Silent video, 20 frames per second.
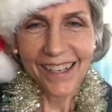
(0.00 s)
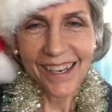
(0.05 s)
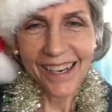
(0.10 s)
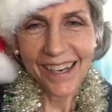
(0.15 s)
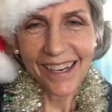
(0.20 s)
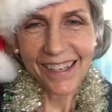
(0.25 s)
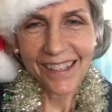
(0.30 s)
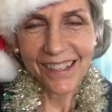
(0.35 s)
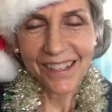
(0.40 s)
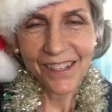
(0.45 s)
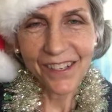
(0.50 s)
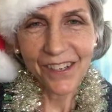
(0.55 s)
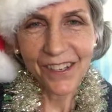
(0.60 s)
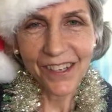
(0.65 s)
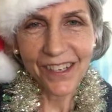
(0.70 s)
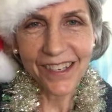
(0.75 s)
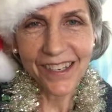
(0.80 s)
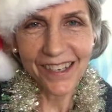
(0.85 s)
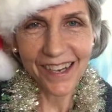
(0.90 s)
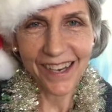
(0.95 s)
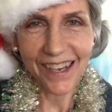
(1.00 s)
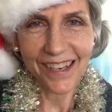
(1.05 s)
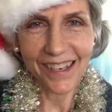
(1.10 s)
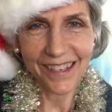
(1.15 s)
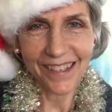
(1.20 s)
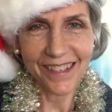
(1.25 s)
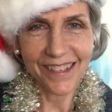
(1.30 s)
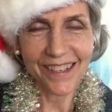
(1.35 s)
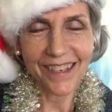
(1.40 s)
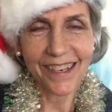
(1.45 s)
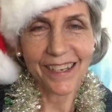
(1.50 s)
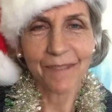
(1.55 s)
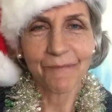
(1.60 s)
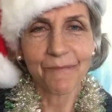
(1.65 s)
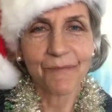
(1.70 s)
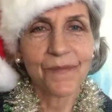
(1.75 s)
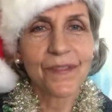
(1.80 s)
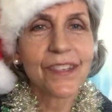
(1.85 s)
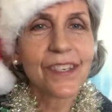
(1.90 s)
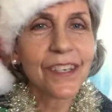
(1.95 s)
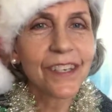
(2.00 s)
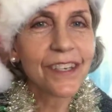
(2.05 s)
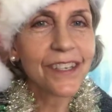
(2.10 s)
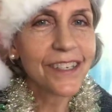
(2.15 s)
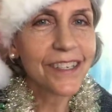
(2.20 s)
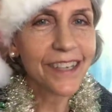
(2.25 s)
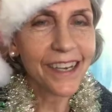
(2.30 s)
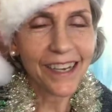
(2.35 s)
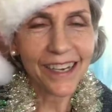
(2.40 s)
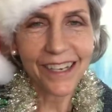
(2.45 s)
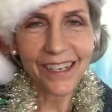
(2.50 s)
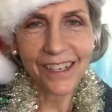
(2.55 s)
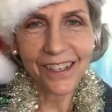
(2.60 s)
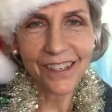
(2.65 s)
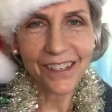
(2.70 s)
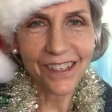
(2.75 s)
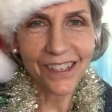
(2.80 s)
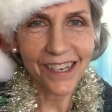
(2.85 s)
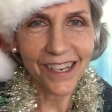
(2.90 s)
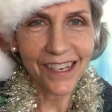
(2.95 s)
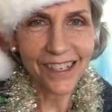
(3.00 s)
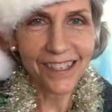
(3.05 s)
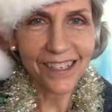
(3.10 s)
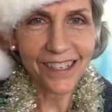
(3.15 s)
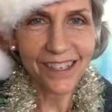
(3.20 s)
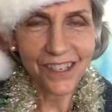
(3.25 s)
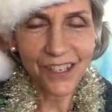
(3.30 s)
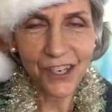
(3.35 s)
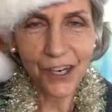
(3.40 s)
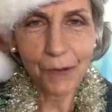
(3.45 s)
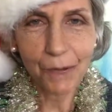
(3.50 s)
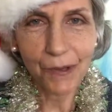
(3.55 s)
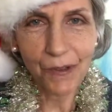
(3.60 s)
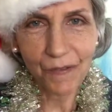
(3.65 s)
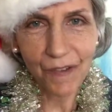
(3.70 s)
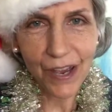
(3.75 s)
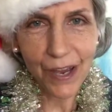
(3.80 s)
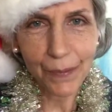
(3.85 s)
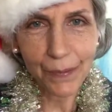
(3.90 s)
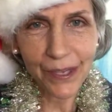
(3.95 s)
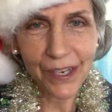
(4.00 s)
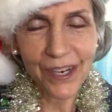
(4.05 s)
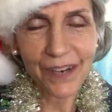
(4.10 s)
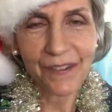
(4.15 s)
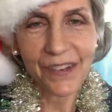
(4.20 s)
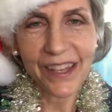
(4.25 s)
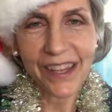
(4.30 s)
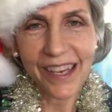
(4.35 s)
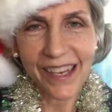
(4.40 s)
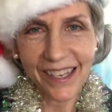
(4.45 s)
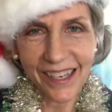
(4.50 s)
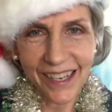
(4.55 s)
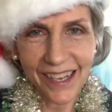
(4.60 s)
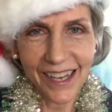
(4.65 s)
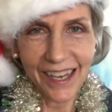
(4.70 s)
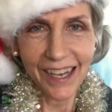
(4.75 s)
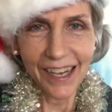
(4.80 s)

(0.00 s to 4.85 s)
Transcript: yeah, it's a good day, isn't it? It's a good day and a good day to share with family and everything.